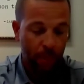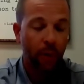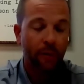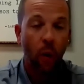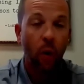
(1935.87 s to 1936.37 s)

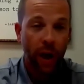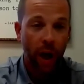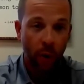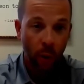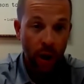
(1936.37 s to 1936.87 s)

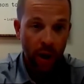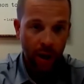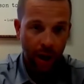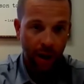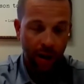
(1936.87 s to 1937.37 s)
portfolio
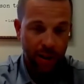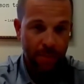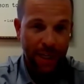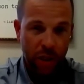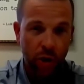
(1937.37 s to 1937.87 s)
to
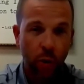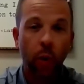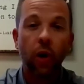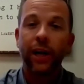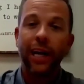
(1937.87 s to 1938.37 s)
make sure that
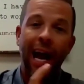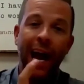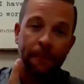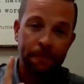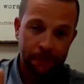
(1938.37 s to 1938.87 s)
we're looking
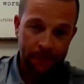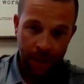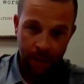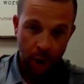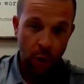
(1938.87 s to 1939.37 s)
at
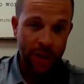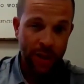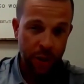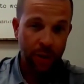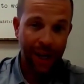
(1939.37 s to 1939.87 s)
who
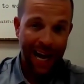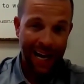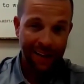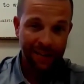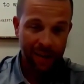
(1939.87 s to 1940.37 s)
is
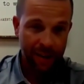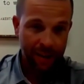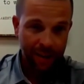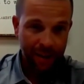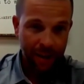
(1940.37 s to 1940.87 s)
utilized,
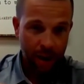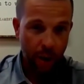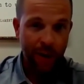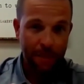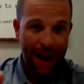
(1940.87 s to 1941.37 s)
who
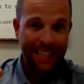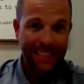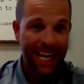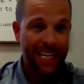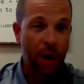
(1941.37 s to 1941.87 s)
is past
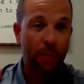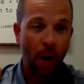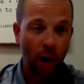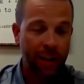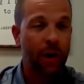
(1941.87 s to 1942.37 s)
that year
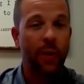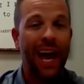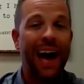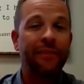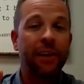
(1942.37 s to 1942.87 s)
mark that we
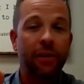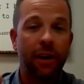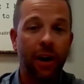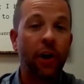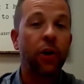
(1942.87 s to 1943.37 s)
haven't
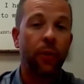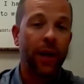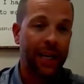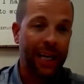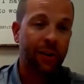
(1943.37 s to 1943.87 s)

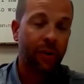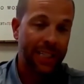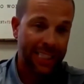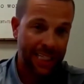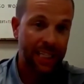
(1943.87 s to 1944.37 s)
underwritten an
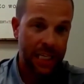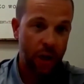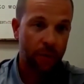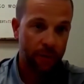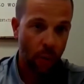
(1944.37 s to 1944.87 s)
increase in the
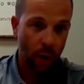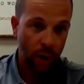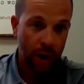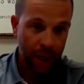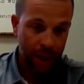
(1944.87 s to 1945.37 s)
year
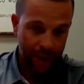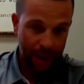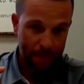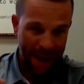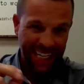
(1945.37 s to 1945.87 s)
for,
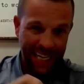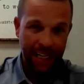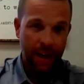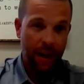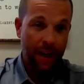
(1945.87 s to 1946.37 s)
that may need
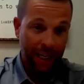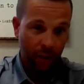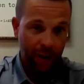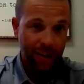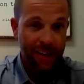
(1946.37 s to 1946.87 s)
an
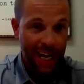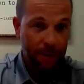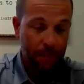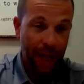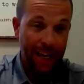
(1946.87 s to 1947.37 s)
increase to
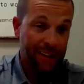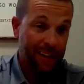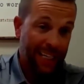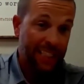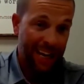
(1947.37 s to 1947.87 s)
take place, and
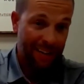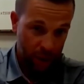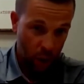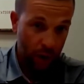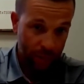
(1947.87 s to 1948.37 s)
they just haven't
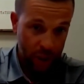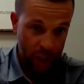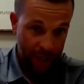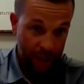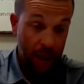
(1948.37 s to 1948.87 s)
thought of it
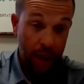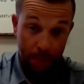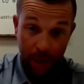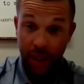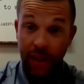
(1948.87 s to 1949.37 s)
yet.
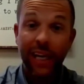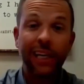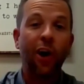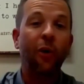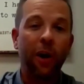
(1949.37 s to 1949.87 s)
But the thing
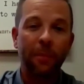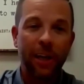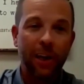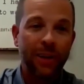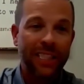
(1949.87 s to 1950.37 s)
you don't want them to
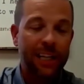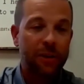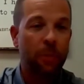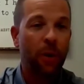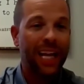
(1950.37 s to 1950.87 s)
do is get
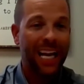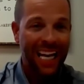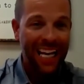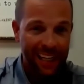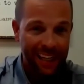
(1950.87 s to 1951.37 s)
to a point they
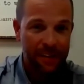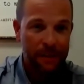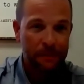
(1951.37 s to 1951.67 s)
need it,